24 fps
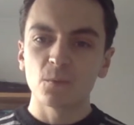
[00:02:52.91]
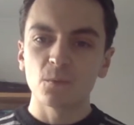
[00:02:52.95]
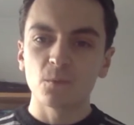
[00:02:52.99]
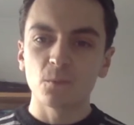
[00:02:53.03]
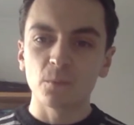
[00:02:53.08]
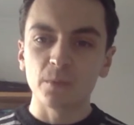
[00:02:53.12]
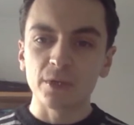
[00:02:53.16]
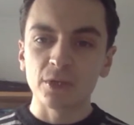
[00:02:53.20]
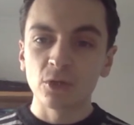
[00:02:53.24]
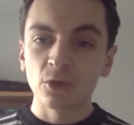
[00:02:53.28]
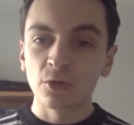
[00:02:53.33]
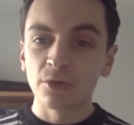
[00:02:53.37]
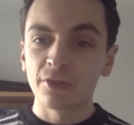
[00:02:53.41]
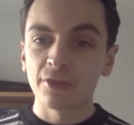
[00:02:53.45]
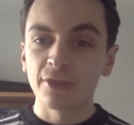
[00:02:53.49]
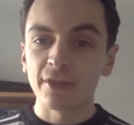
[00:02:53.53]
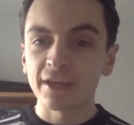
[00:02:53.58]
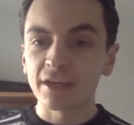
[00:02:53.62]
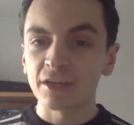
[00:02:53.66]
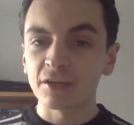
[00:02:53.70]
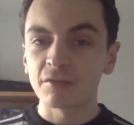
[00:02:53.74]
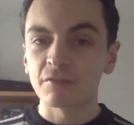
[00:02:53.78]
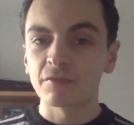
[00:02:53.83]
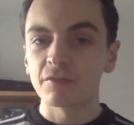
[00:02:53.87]
We could
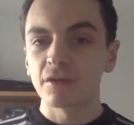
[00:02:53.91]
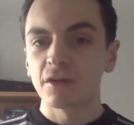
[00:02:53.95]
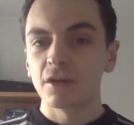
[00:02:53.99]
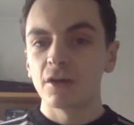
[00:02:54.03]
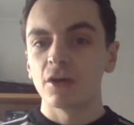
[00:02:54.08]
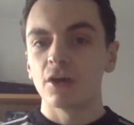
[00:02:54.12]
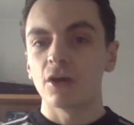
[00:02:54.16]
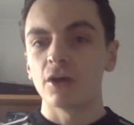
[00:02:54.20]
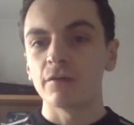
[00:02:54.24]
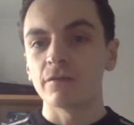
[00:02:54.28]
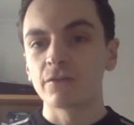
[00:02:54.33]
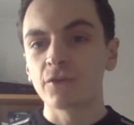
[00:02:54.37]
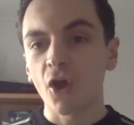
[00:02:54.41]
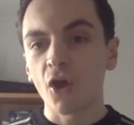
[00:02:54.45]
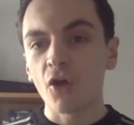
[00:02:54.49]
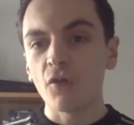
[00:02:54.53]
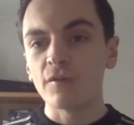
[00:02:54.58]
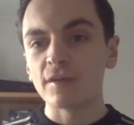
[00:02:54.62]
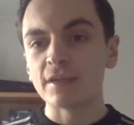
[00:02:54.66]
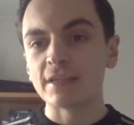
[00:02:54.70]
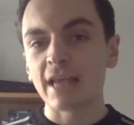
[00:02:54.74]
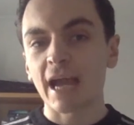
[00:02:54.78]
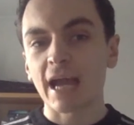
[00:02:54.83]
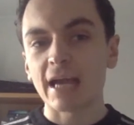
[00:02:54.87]
think of
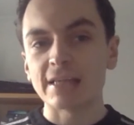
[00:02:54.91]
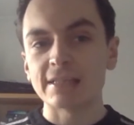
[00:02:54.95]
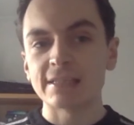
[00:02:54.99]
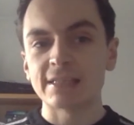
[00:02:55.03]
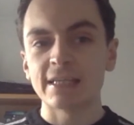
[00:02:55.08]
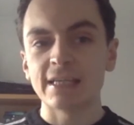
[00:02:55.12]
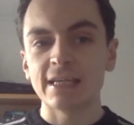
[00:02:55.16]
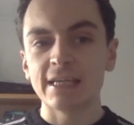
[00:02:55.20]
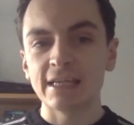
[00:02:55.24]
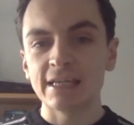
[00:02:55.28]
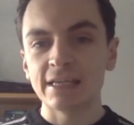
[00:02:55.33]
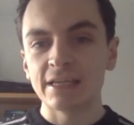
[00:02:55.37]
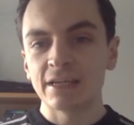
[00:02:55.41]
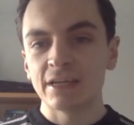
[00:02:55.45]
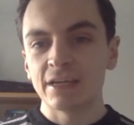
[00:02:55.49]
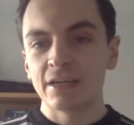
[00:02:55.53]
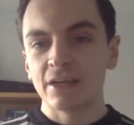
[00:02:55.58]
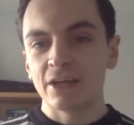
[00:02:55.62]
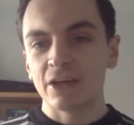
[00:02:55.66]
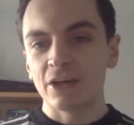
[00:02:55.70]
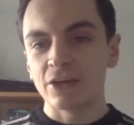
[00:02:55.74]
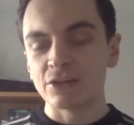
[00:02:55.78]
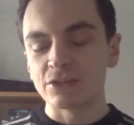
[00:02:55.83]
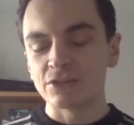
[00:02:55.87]
COVID-19
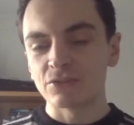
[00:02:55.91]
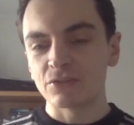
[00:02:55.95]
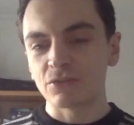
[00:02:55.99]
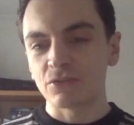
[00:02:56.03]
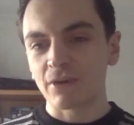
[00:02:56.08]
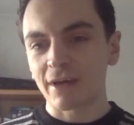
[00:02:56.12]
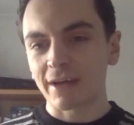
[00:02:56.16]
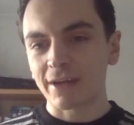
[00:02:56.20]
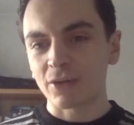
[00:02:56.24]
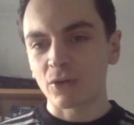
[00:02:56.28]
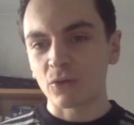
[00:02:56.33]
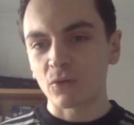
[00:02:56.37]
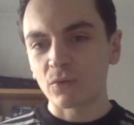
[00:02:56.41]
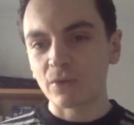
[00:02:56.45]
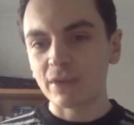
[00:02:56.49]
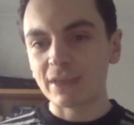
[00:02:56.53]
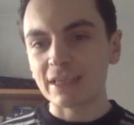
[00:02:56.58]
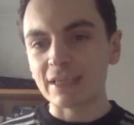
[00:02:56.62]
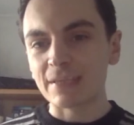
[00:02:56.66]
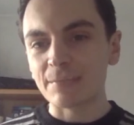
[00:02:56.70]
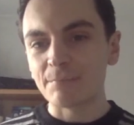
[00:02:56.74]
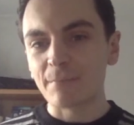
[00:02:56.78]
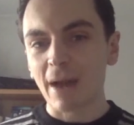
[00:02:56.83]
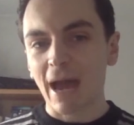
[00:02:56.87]
as like a
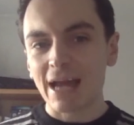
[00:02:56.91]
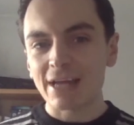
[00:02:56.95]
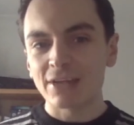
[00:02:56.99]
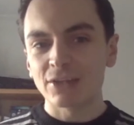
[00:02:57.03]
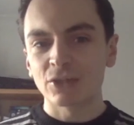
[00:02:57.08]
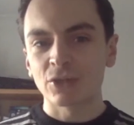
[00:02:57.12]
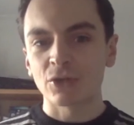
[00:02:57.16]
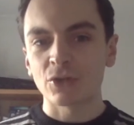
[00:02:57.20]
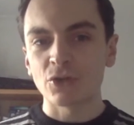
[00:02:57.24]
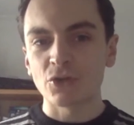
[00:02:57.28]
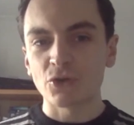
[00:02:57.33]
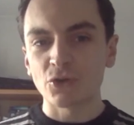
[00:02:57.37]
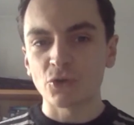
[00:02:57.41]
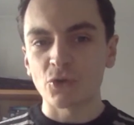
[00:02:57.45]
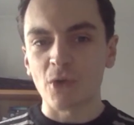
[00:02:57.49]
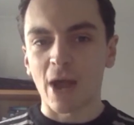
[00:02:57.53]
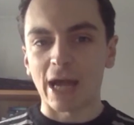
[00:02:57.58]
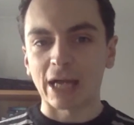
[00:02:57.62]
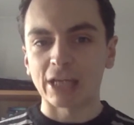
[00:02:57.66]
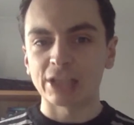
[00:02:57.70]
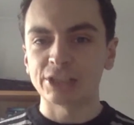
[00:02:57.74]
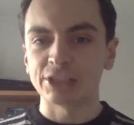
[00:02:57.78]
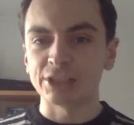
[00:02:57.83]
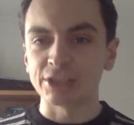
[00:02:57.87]
really bad
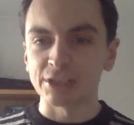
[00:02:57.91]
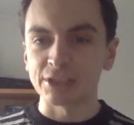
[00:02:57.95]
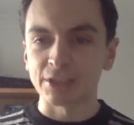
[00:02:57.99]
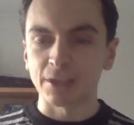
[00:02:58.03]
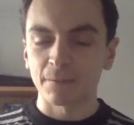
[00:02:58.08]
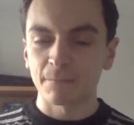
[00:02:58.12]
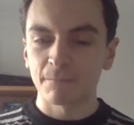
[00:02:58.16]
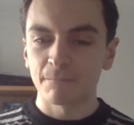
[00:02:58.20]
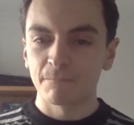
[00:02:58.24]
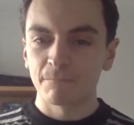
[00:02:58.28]
contraction.